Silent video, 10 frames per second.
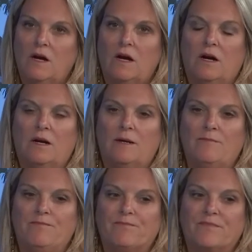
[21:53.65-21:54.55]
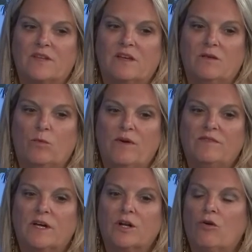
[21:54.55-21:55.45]
Um, we've
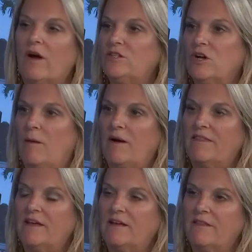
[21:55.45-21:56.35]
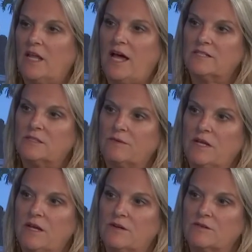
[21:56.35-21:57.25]
done a great job, I think, in the last three
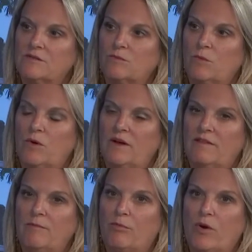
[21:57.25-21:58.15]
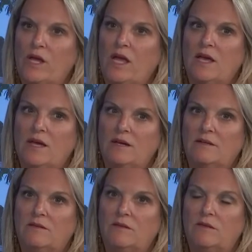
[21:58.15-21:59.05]
years with bringing in